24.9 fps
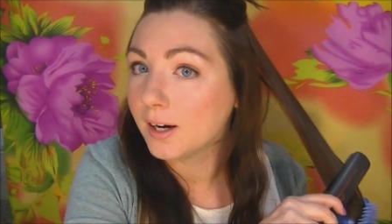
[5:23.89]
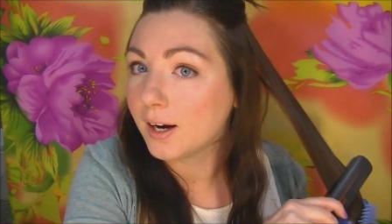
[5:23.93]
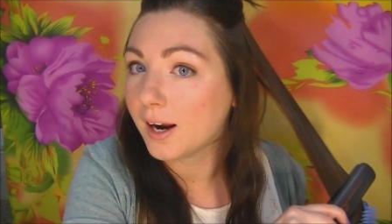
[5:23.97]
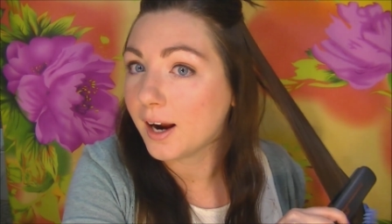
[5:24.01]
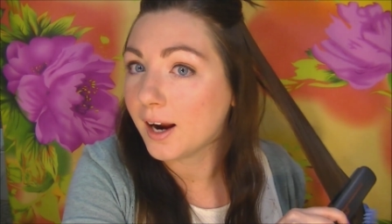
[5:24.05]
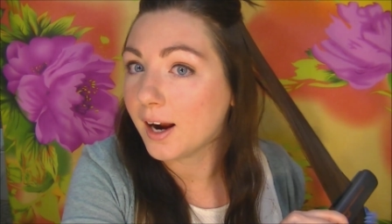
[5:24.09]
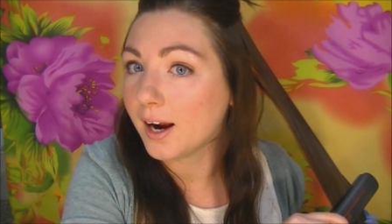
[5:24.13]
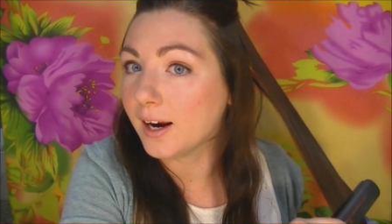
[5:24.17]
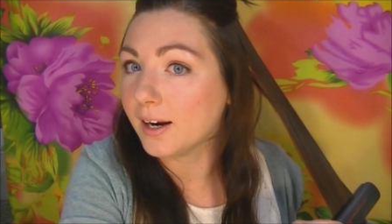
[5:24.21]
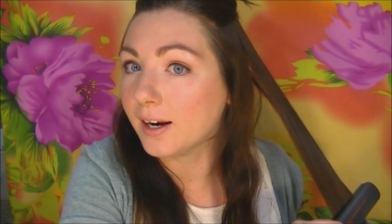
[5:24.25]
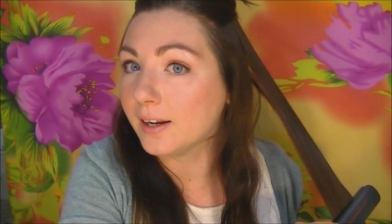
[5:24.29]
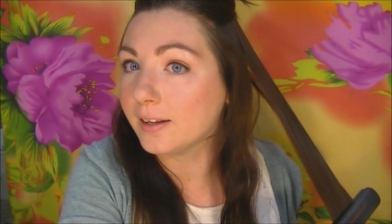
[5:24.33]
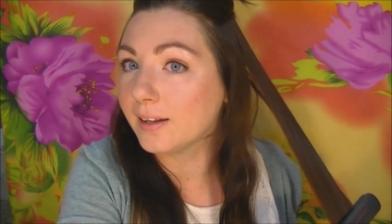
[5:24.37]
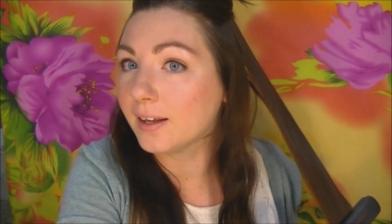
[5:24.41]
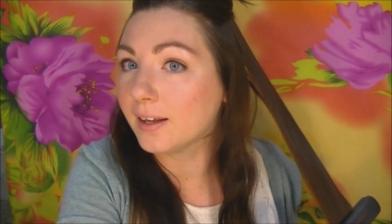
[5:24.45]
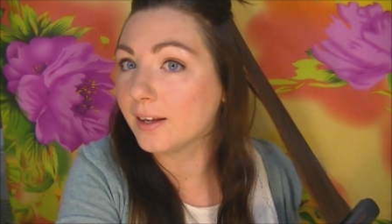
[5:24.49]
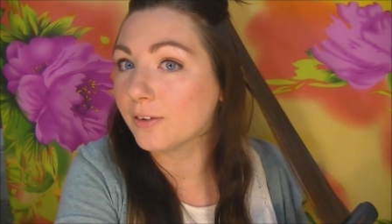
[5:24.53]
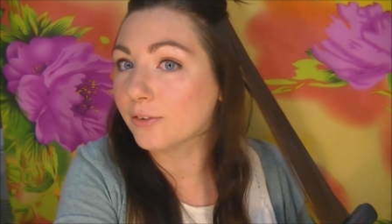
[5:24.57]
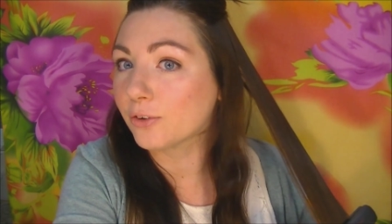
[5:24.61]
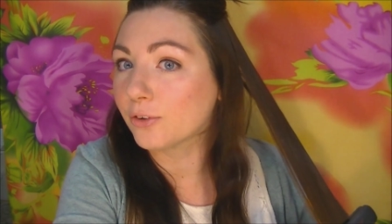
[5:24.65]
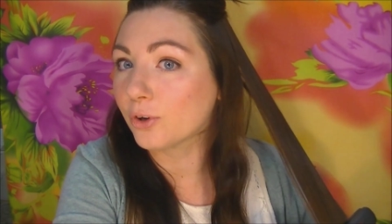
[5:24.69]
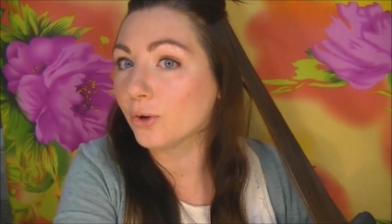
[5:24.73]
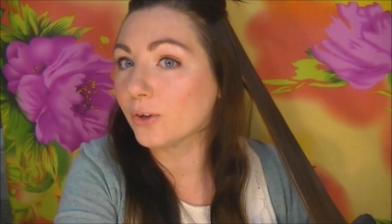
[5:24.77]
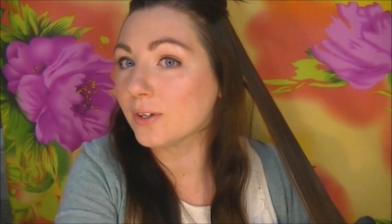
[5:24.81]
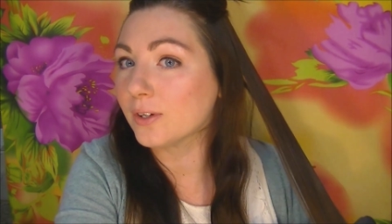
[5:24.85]
and then
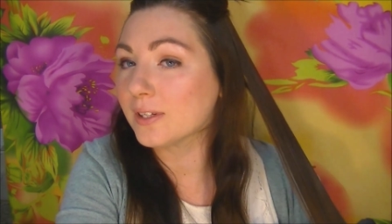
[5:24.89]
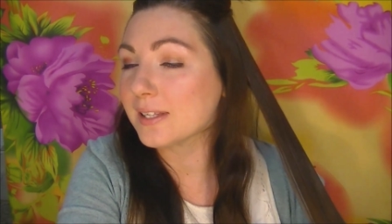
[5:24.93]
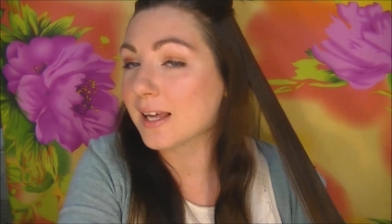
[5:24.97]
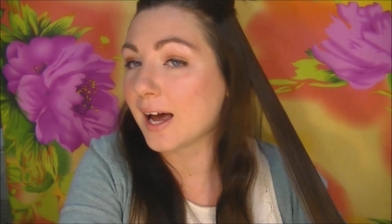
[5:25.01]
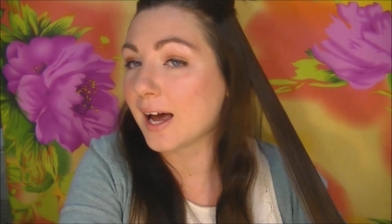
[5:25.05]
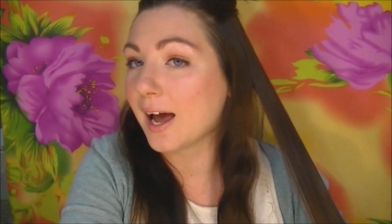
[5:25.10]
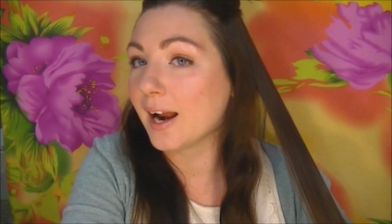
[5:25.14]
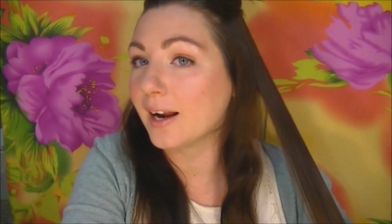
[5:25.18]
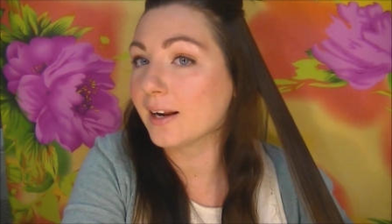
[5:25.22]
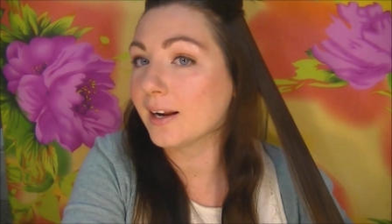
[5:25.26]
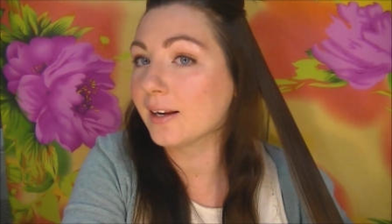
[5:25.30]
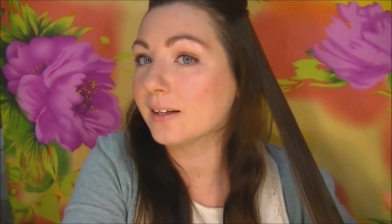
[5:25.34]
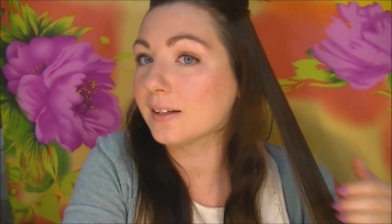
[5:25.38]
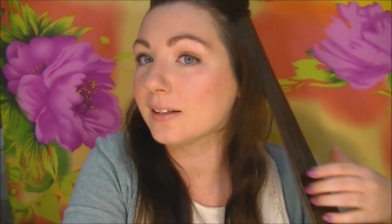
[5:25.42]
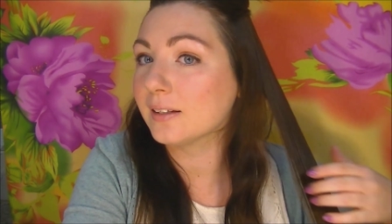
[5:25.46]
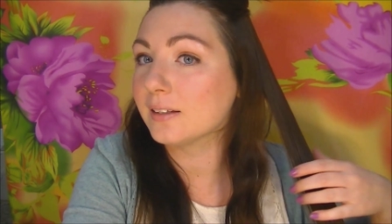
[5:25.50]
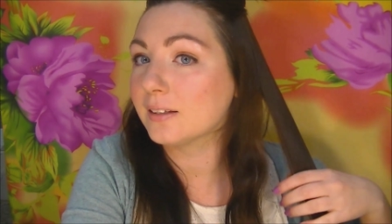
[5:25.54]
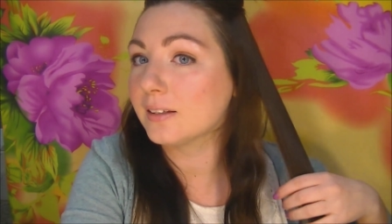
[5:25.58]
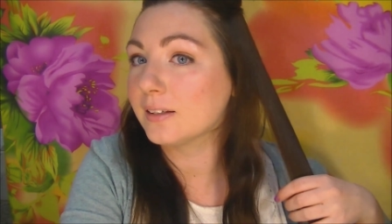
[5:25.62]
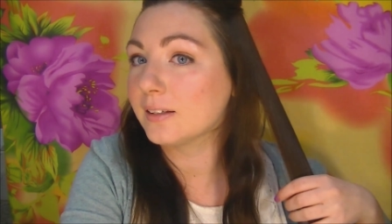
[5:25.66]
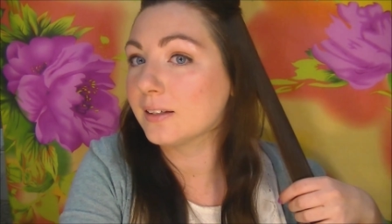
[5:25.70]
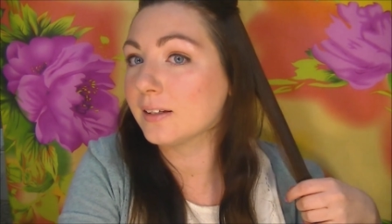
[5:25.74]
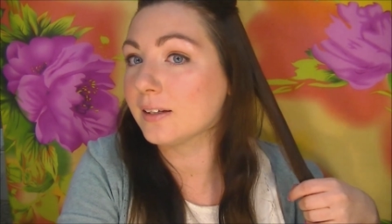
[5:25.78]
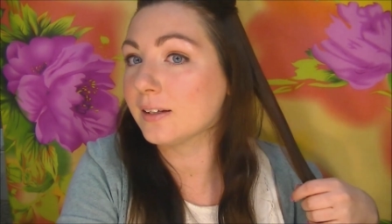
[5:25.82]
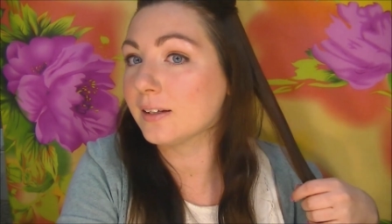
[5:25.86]
of course that
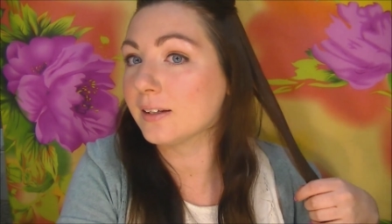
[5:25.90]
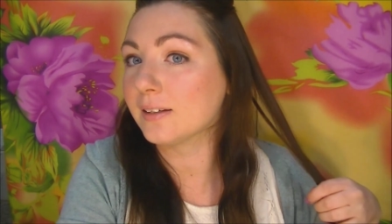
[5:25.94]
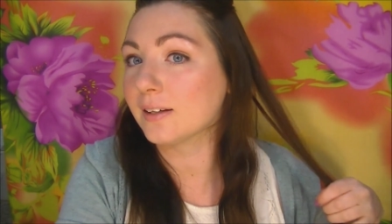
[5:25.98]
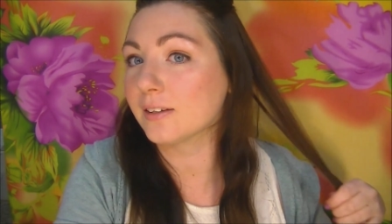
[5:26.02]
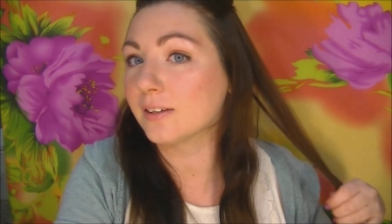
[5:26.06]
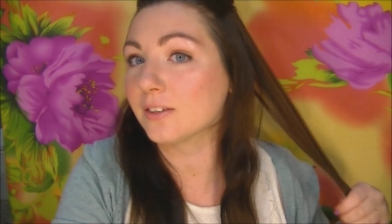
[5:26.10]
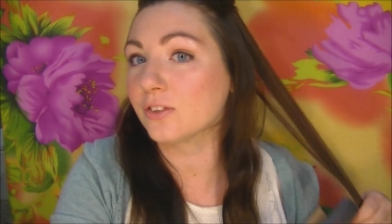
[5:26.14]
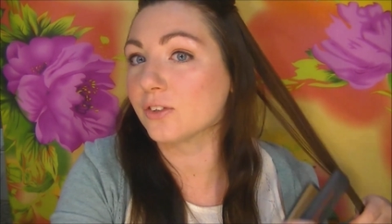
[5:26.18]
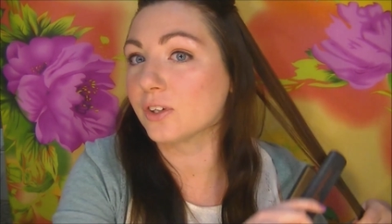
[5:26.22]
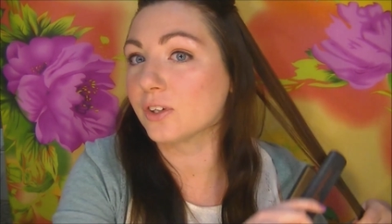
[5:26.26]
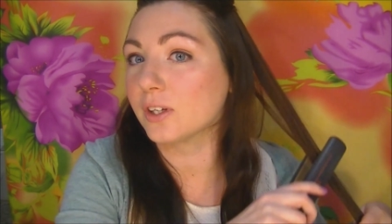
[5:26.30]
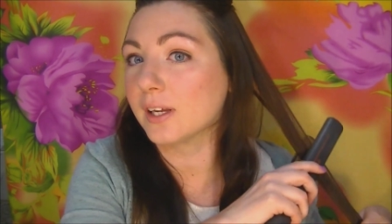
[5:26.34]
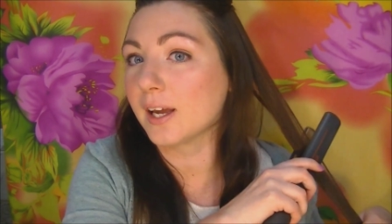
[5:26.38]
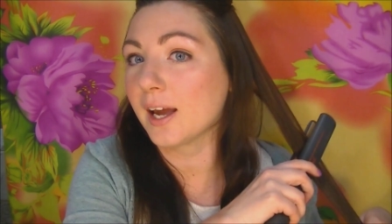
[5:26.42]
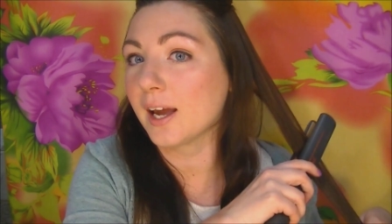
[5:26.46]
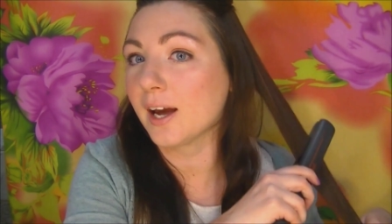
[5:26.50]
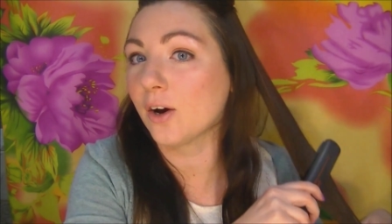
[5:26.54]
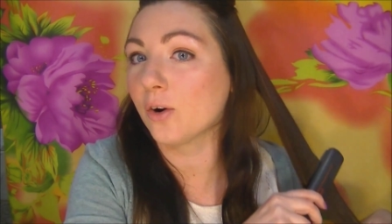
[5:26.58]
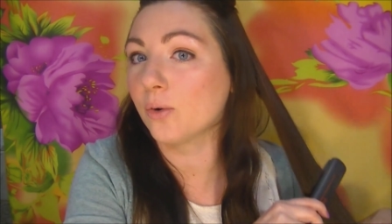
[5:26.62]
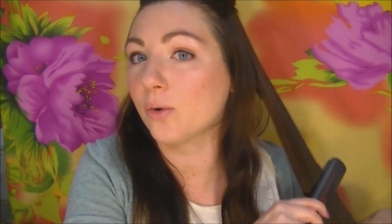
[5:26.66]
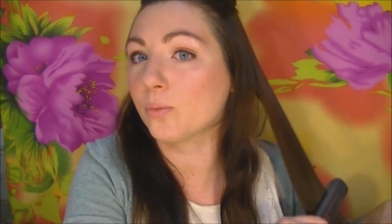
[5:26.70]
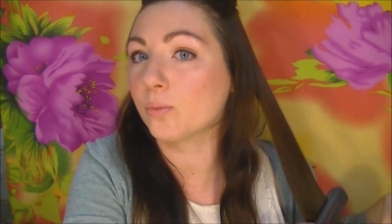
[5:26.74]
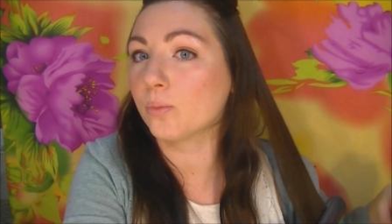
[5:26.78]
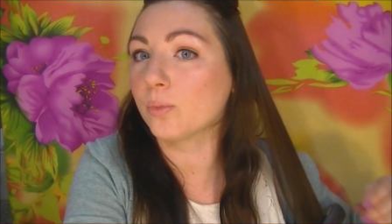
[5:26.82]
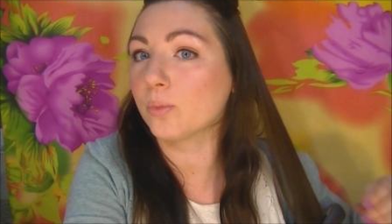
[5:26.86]
doesn't really help